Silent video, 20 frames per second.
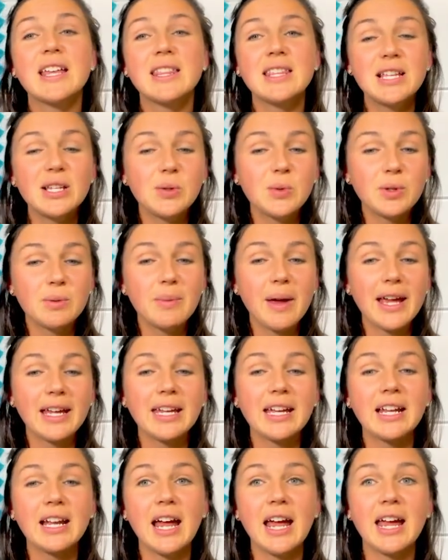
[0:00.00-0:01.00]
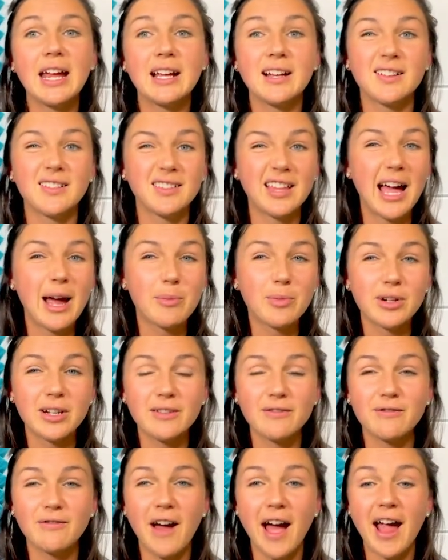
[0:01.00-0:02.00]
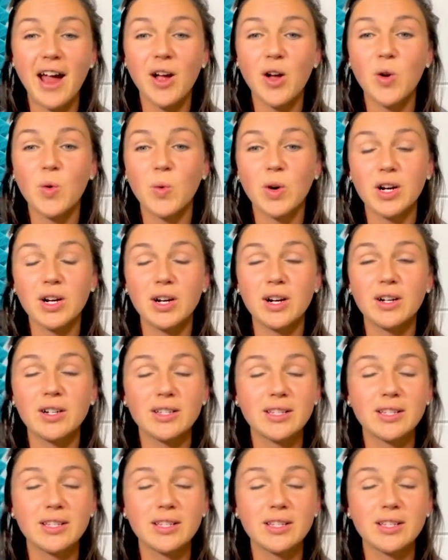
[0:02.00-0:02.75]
This would make it a collaborative file where